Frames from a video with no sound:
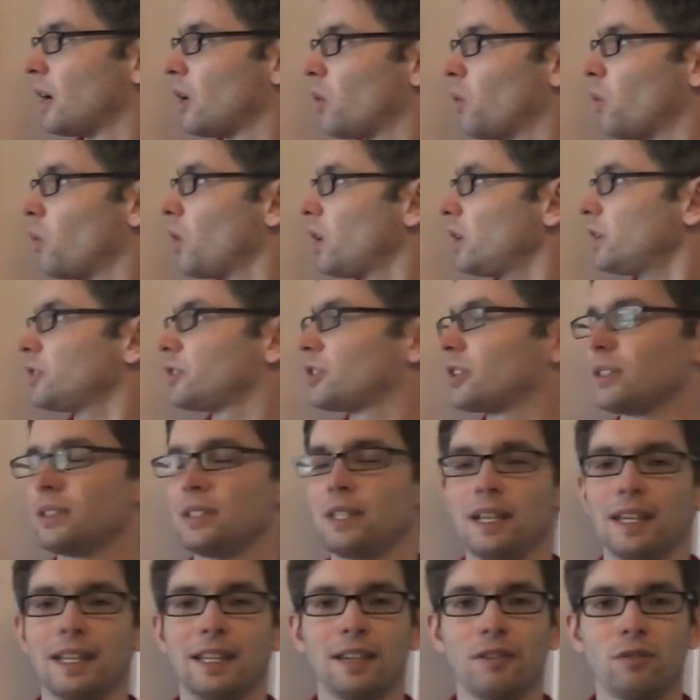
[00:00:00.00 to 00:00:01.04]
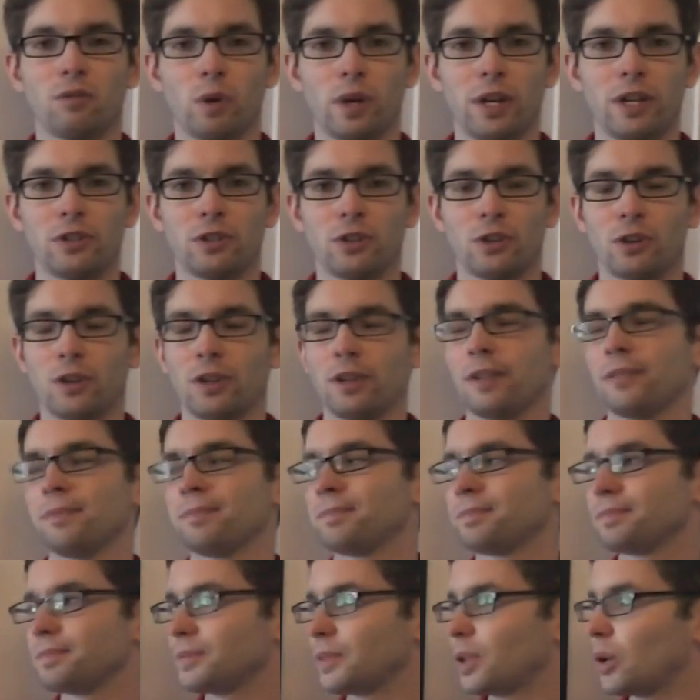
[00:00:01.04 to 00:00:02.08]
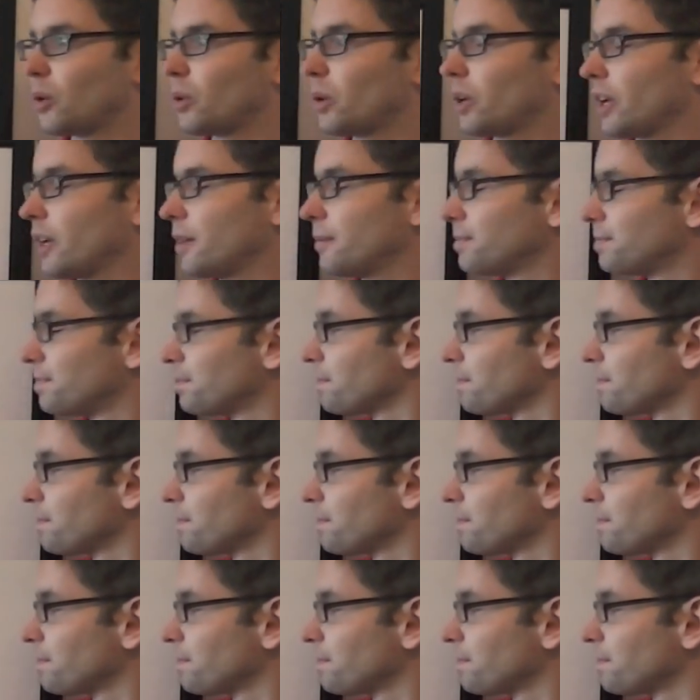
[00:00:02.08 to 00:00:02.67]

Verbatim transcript: What should Dan have wagered? Okay,